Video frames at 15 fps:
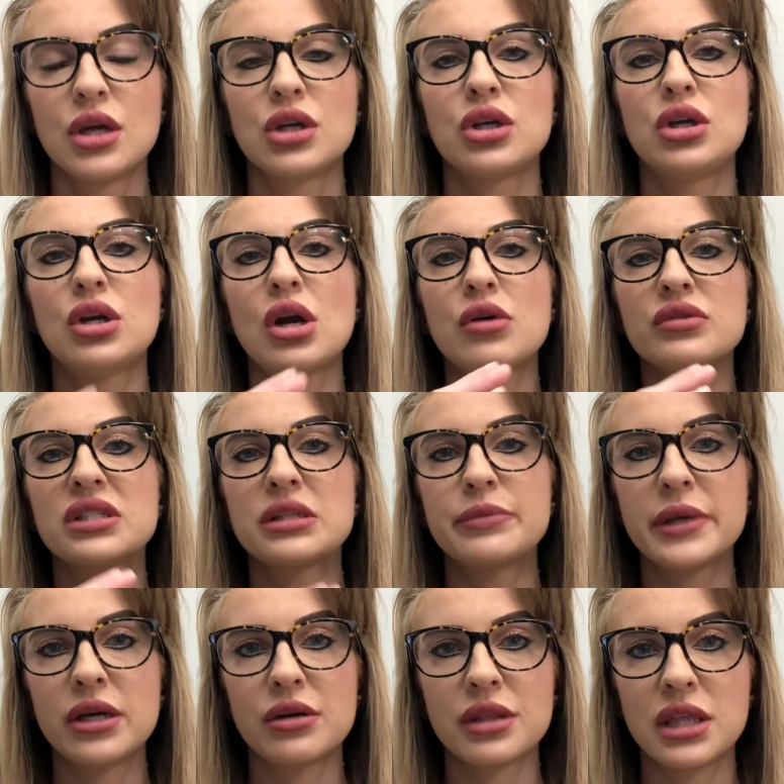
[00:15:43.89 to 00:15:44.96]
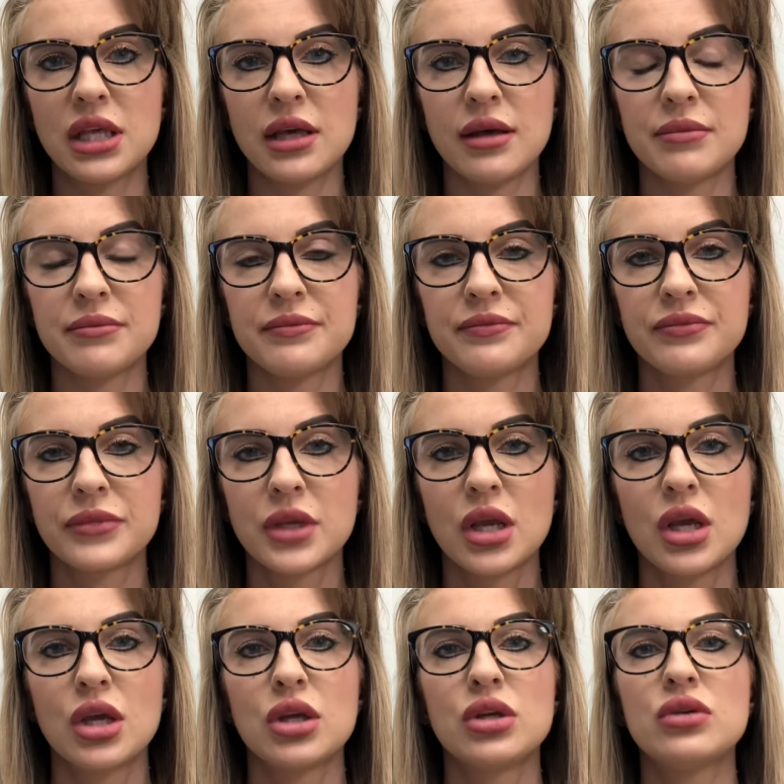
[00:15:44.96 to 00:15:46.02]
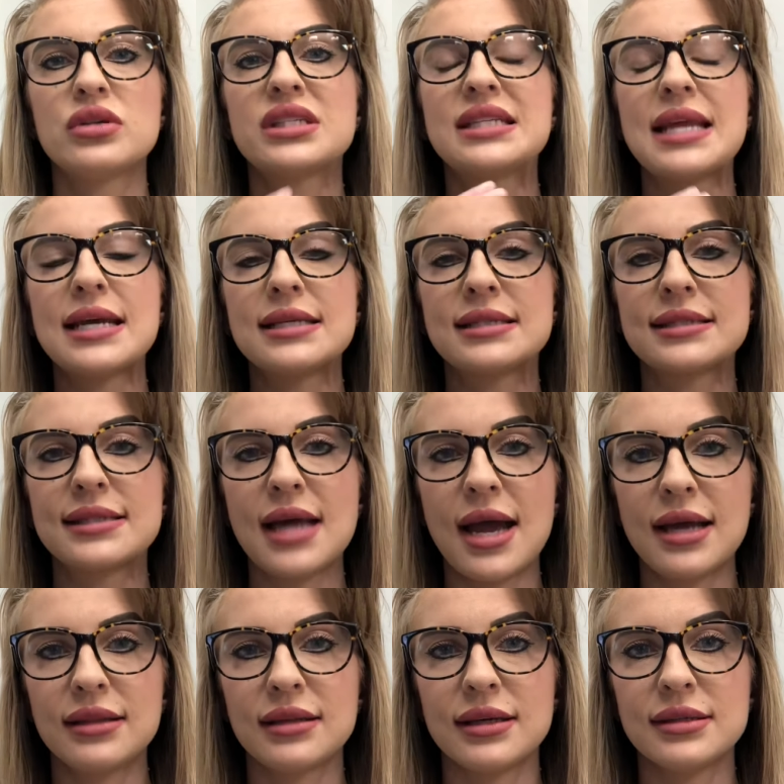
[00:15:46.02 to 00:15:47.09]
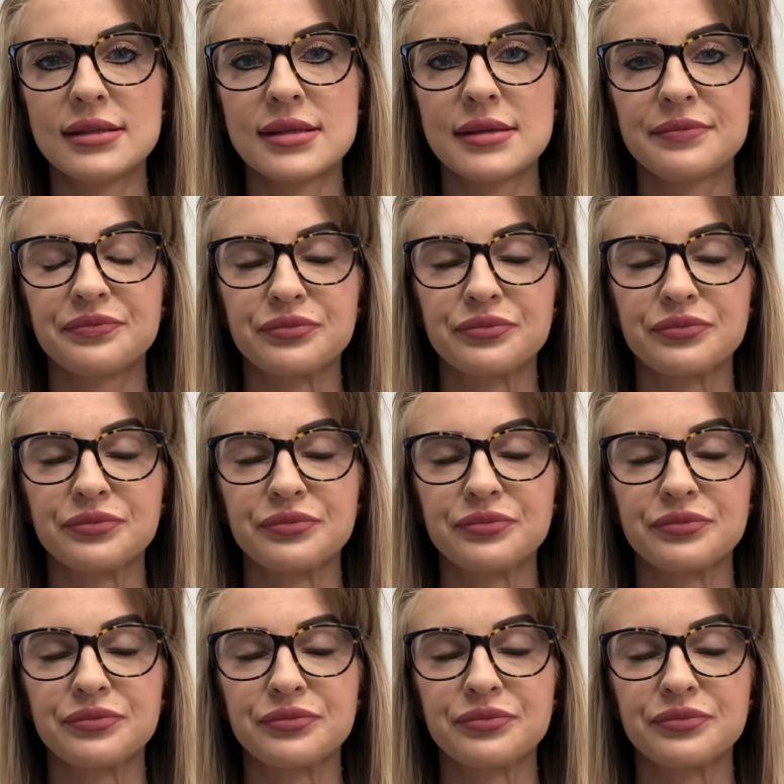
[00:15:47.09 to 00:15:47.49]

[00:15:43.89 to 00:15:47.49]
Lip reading: You don't smear them. You stay silent.